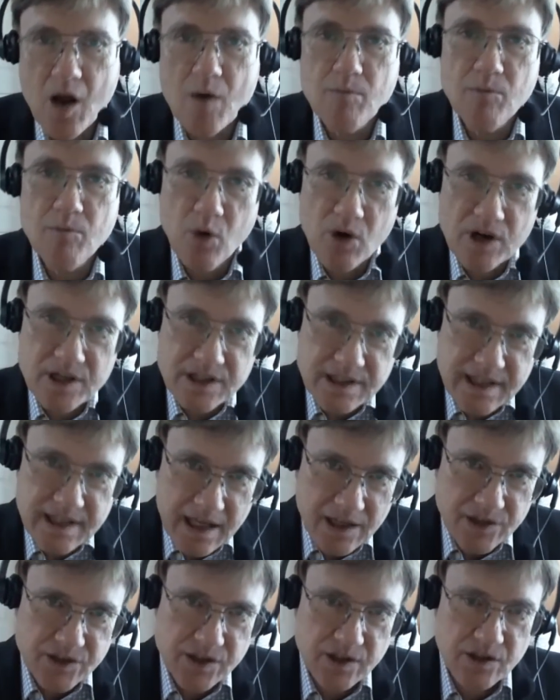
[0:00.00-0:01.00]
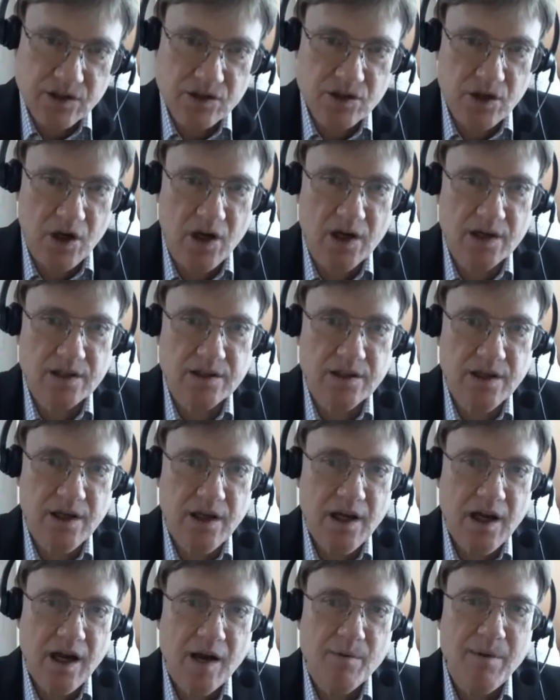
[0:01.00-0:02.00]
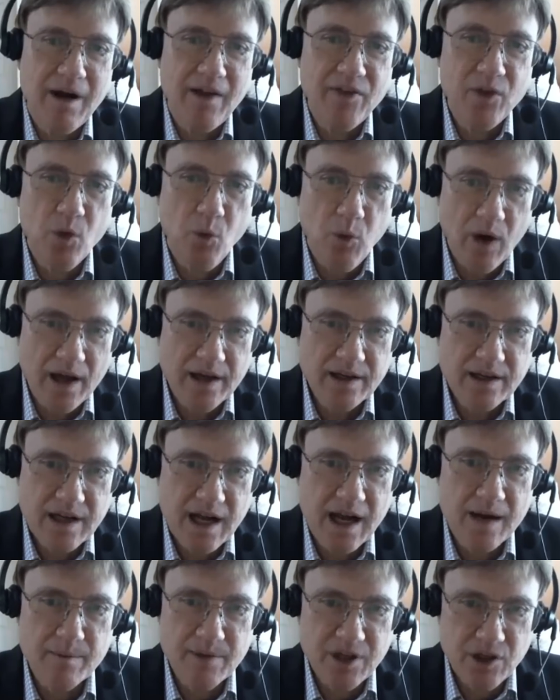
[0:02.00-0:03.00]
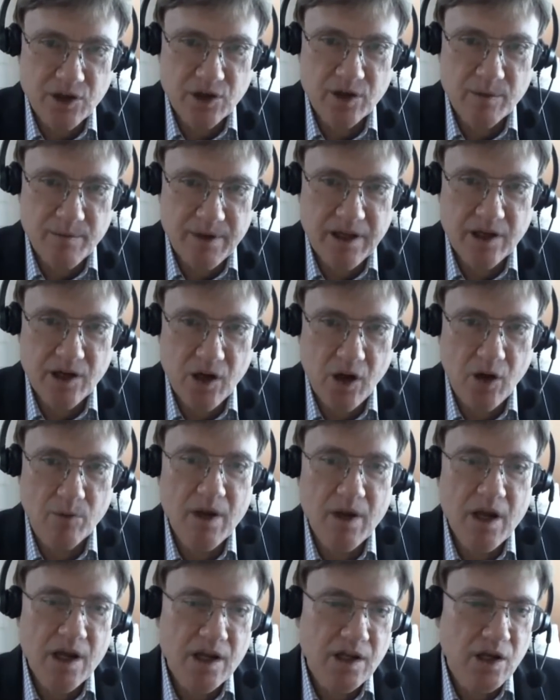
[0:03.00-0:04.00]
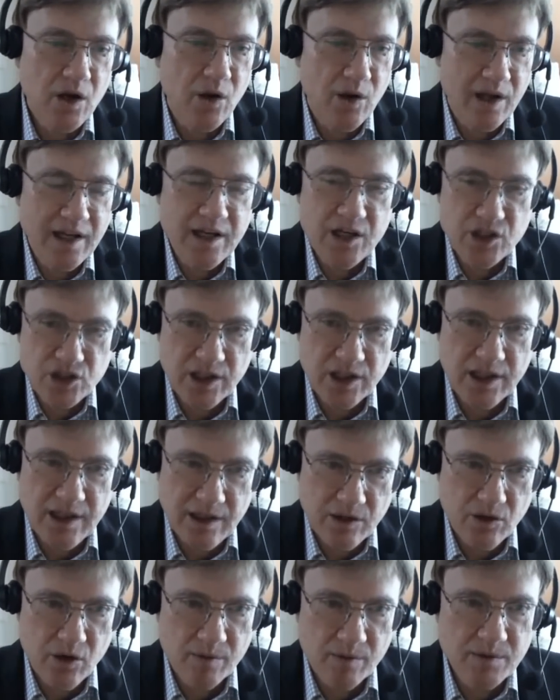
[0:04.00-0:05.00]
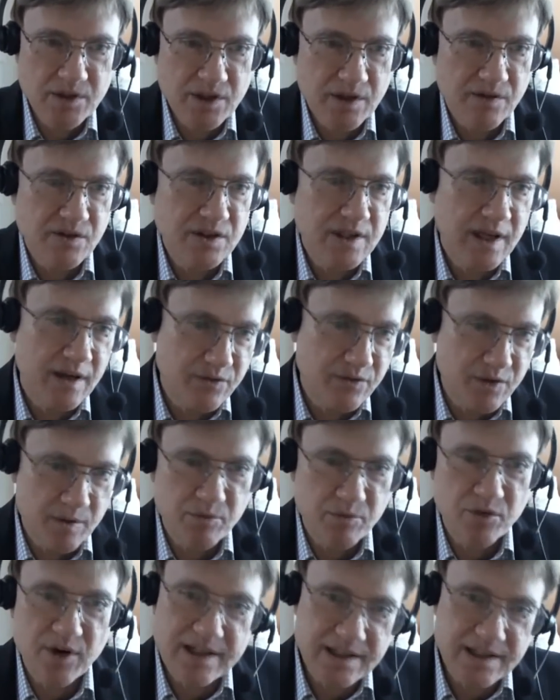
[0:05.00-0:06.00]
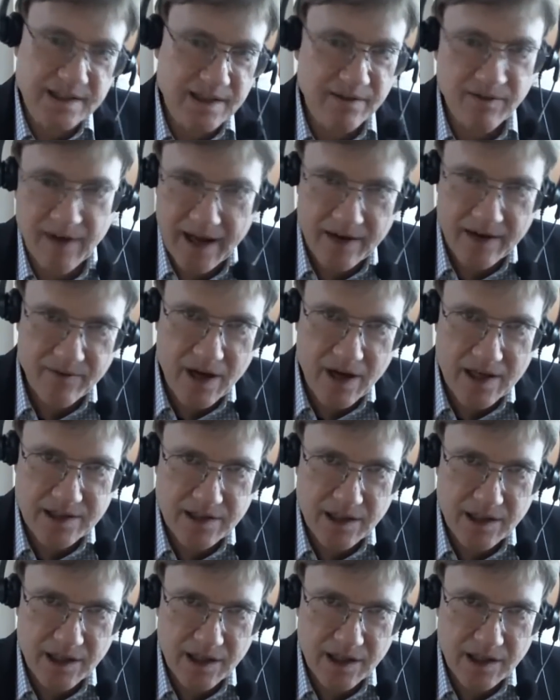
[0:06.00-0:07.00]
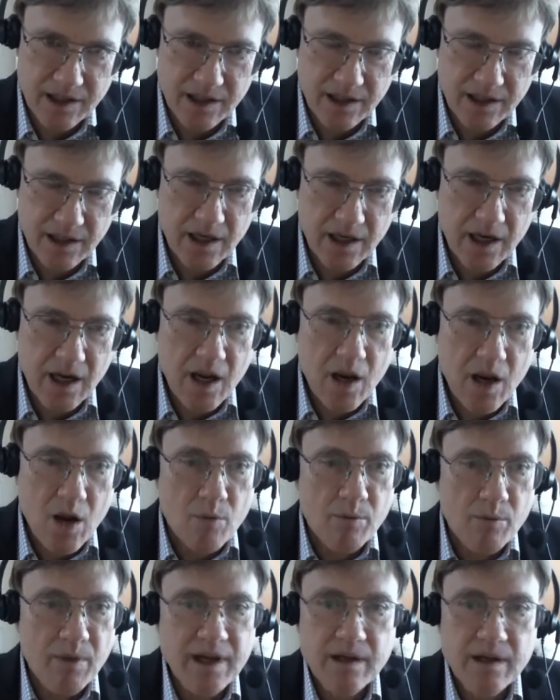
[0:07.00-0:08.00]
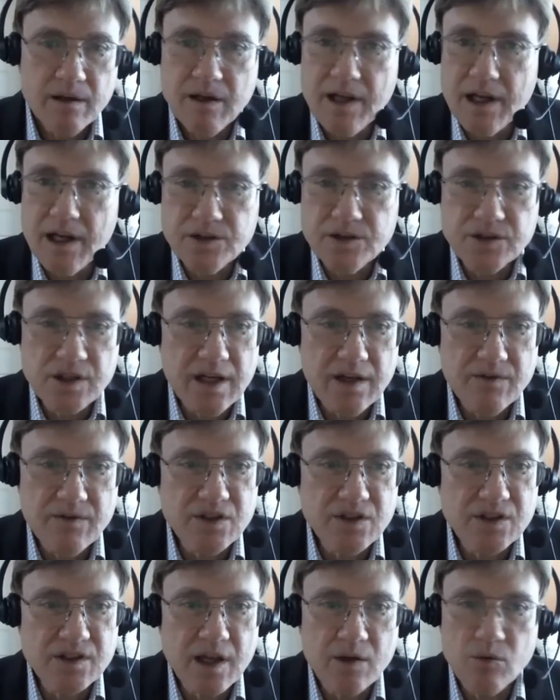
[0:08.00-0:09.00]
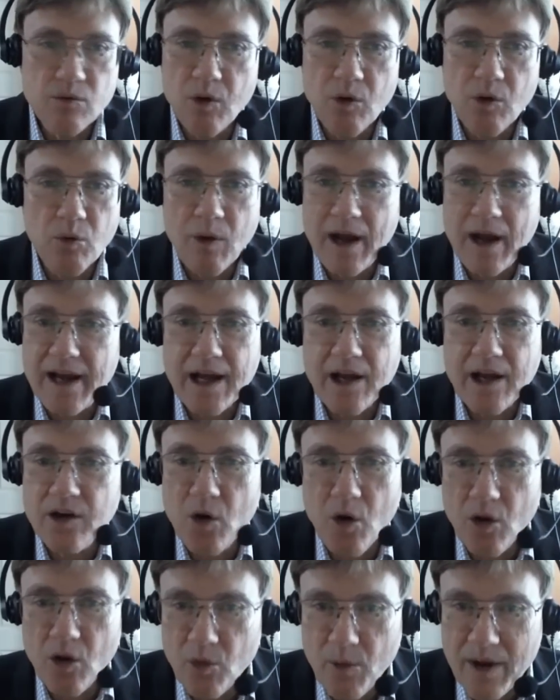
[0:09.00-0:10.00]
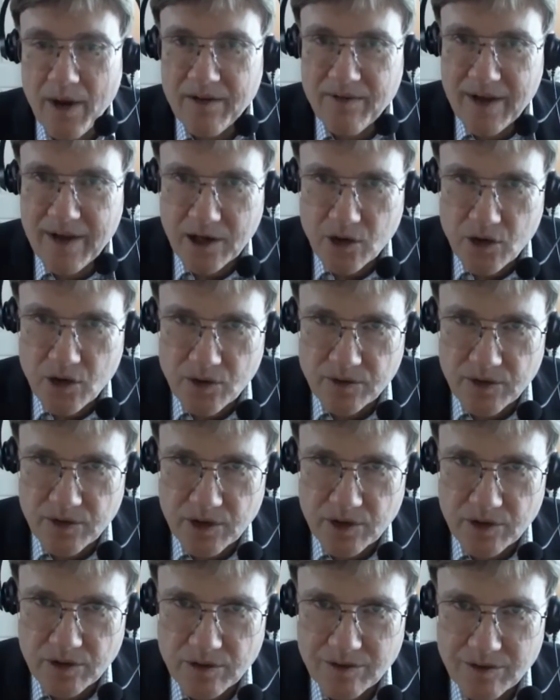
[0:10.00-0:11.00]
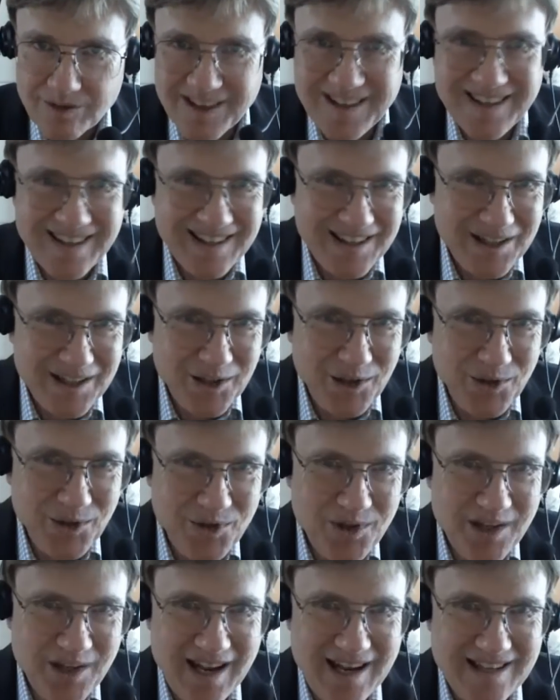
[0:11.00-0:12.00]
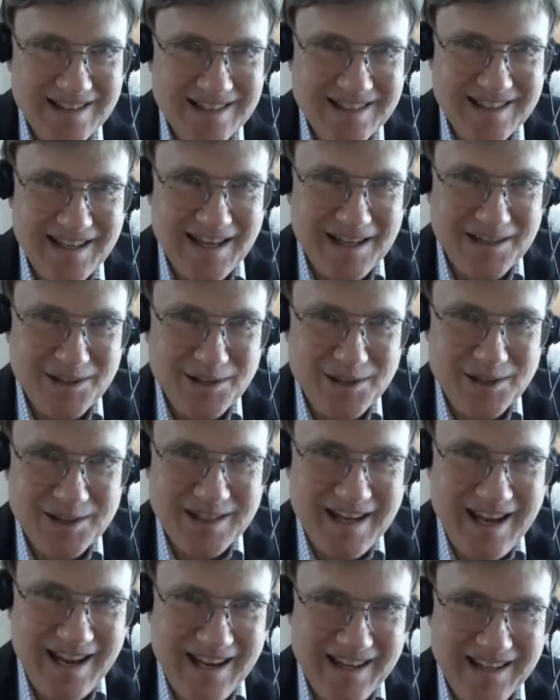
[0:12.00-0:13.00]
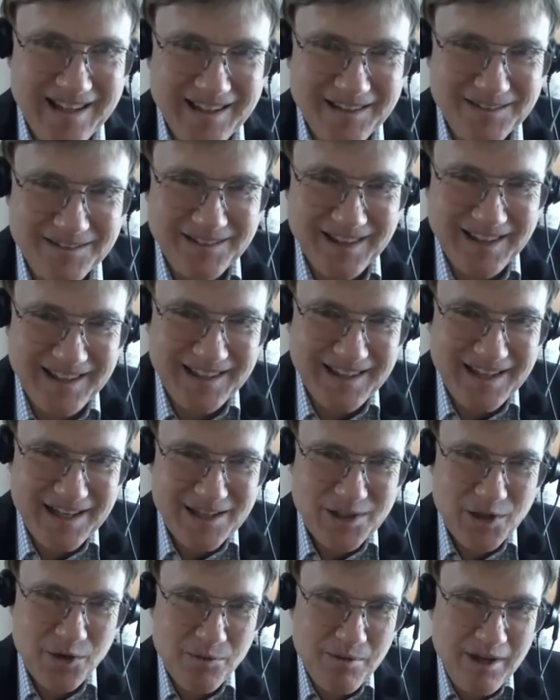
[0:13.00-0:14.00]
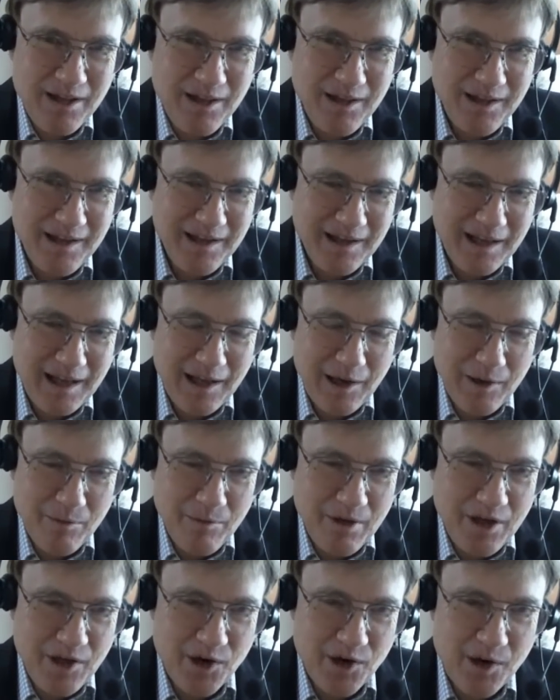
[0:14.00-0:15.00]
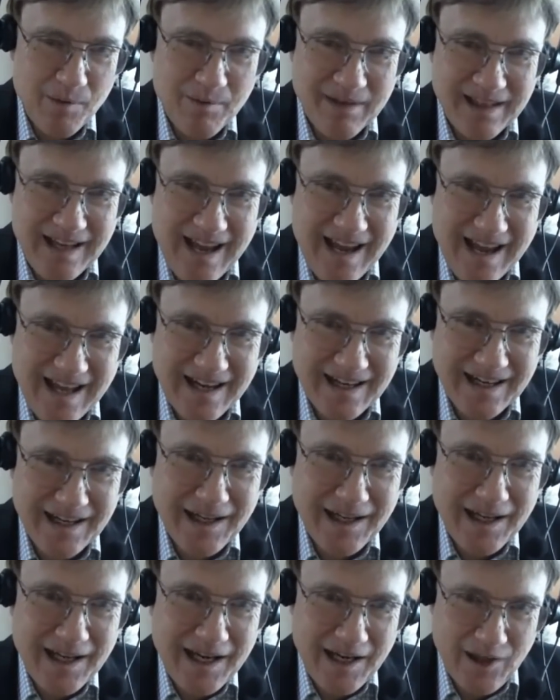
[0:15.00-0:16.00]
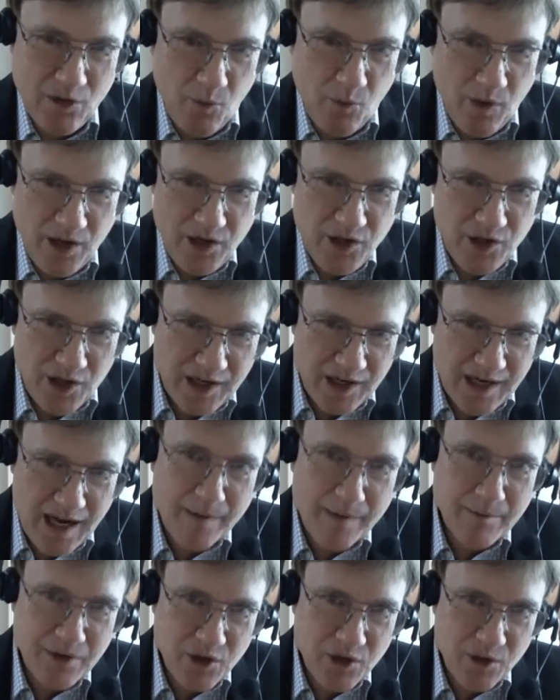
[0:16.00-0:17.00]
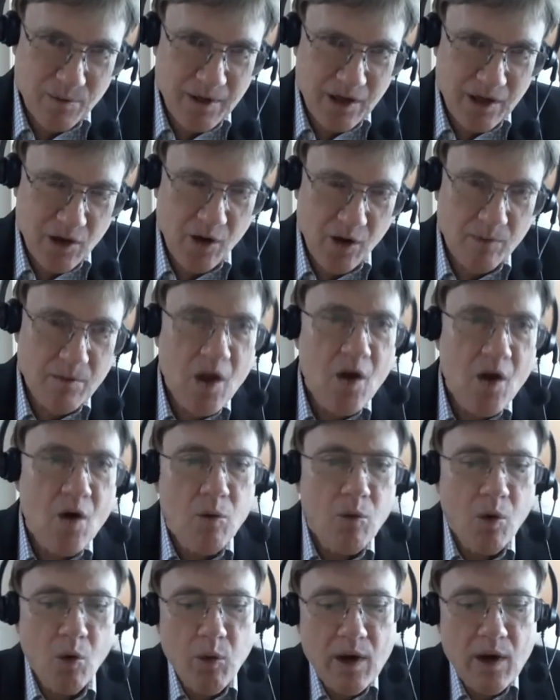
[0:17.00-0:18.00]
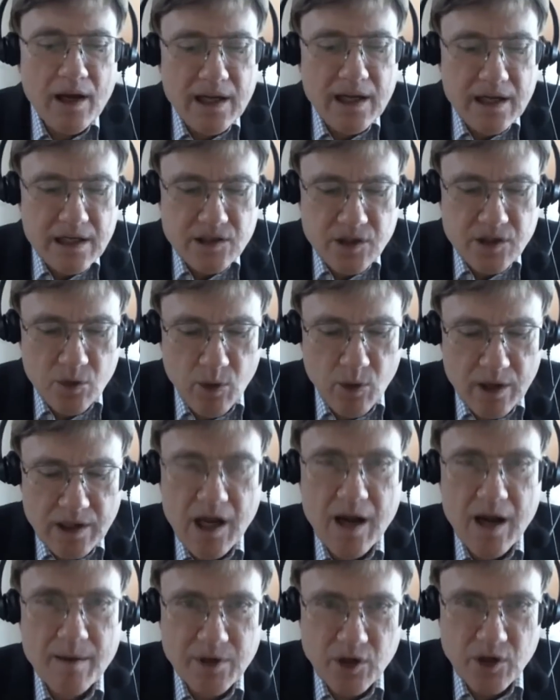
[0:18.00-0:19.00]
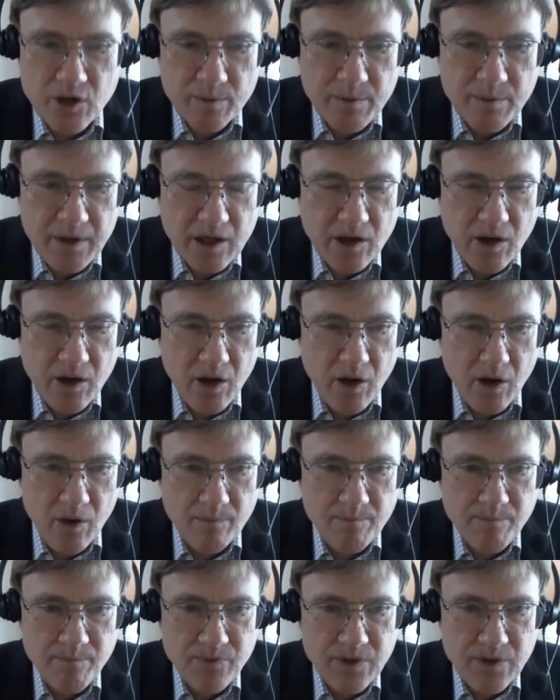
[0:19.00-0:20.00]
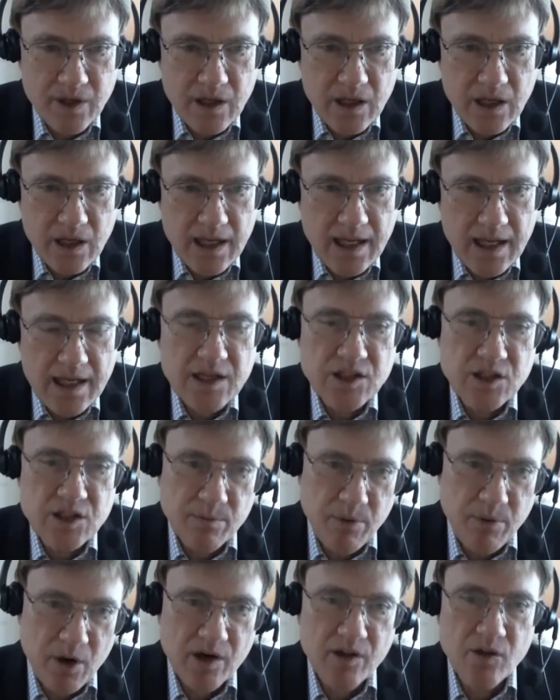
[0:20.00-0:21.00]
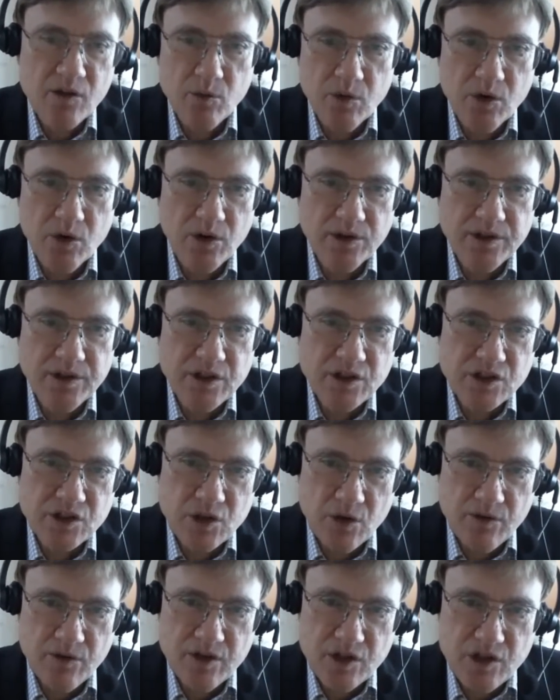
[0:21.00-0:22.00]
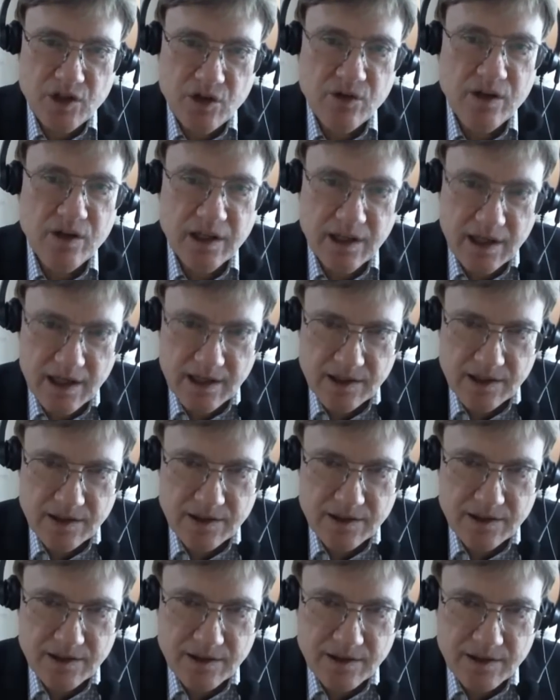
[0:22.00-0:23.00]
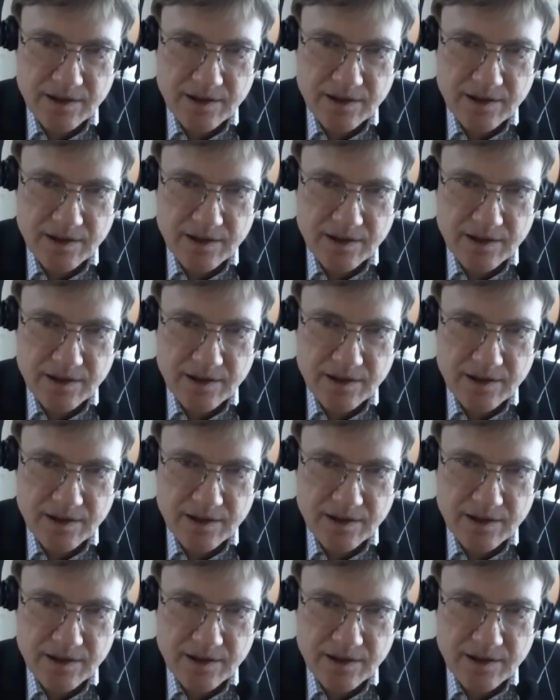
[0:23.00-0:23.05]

Boris Yeltsin talked about the one common European home. Initially Gorbachev said from Brest to Vladivostok, but Yeltsin even said, well, why not go all the way to Vancouver? He didn't include the United States, just Canada, right? So it'd be Europe and Canada in the one common European home. Well, what is the one common European home? It is the part of the world that the Soviet Union gets